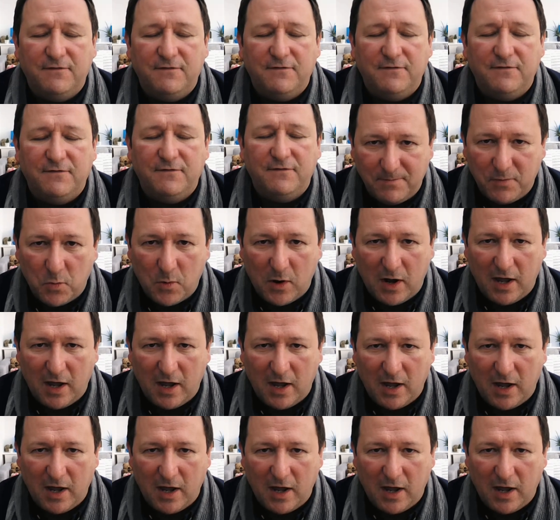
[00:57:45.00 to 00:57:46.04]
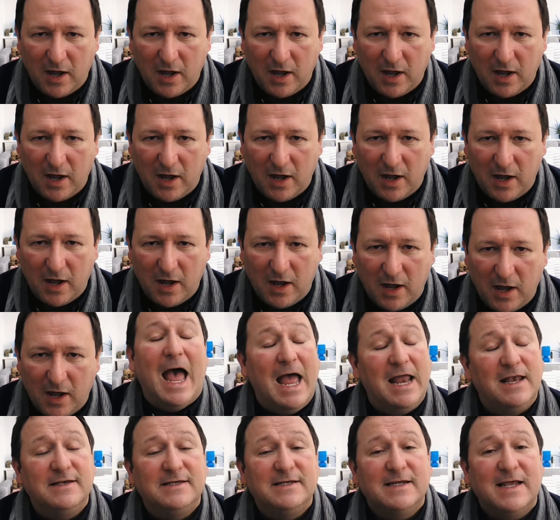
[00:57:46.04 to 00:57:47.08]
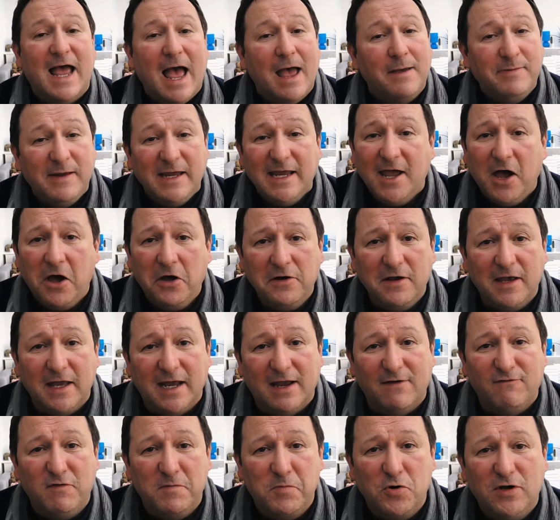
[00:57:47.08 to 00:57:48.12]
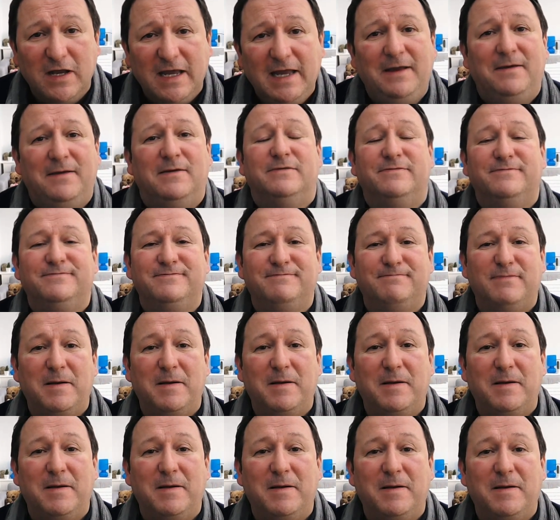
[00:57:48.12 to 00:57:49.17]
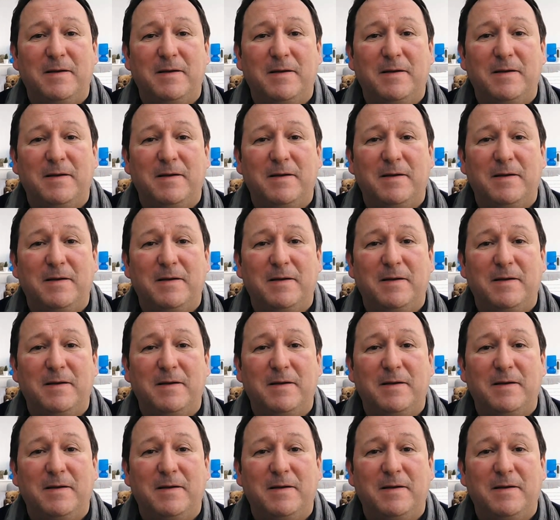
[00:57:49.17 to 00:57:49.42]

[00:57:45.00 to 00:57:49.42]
keep well, and happy gardening, everybody. Bye-bye.